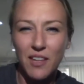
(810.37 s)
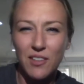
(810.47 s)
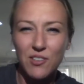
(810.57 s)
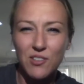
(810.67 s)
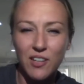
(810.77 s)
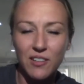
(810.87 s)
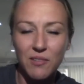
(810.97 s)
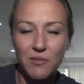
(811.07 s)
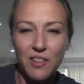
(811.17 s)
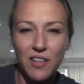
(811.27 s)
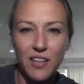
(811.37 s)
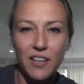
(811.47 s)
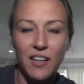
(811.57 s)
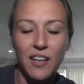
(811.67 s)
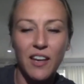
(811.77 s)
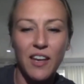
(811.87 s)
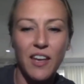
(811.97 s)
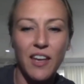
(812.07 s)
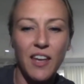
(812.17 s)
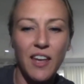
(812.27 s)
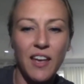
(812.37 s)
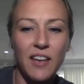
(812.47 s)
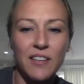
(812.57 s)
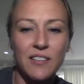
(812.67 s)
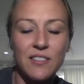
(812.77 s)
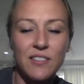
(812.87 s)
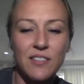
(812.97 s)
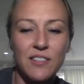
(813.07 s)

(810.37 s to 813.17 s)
and they're struggling with it, and